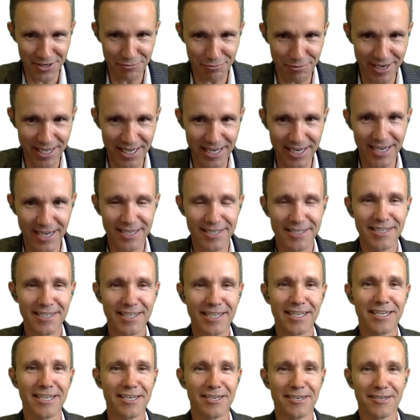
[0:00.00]
in
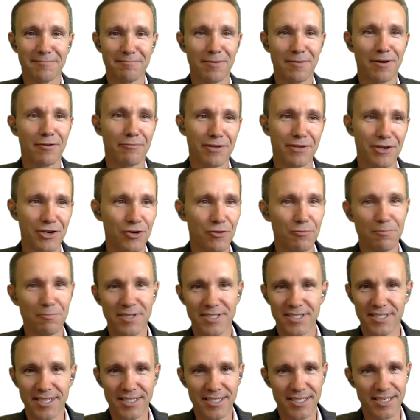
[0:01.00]
2019, but we know
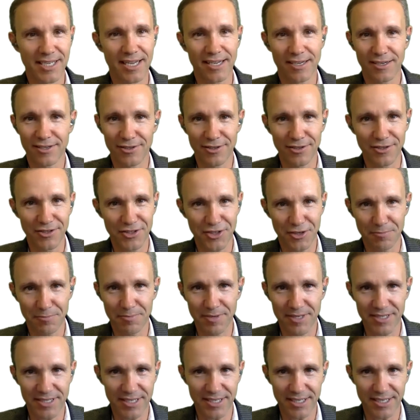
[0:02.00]
business cycles
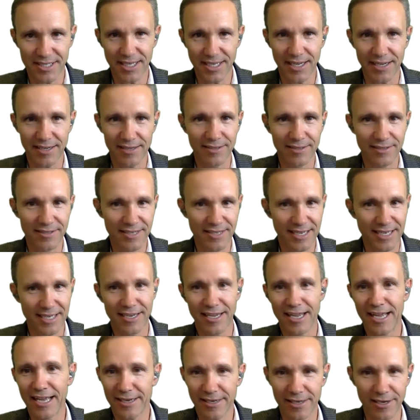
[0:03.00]
and
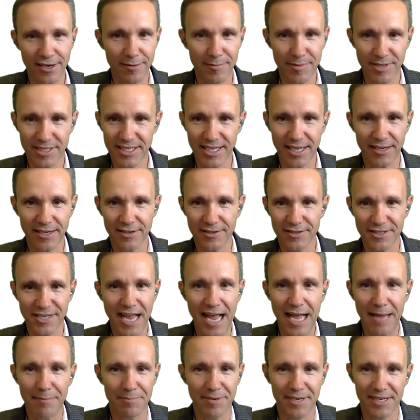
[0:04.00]
economic cycles
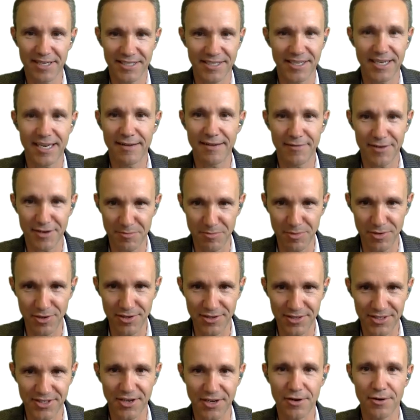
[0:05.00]
happen. It's
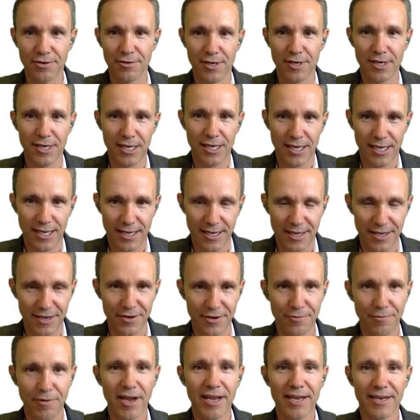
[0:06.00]
inevitable. So
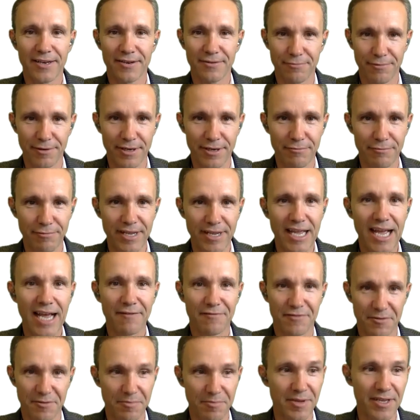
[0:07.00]
you're right. We
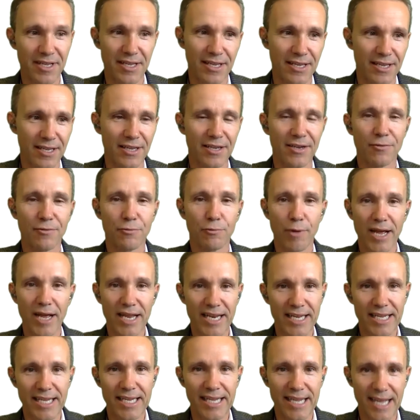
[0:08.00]
have to be
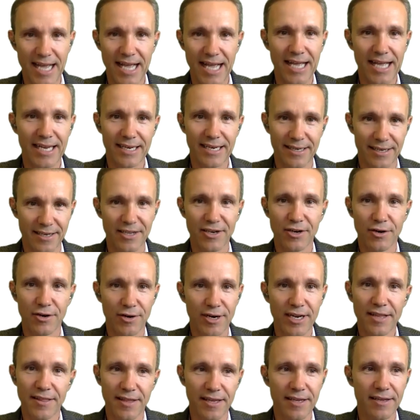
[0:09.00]
ready. And, and
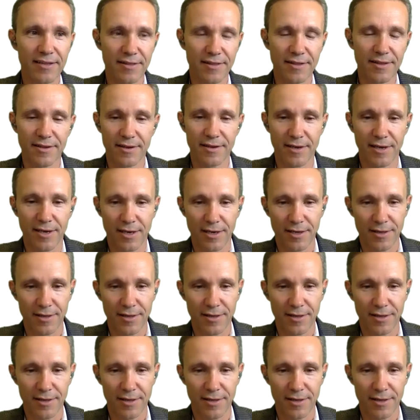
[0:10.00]
I think the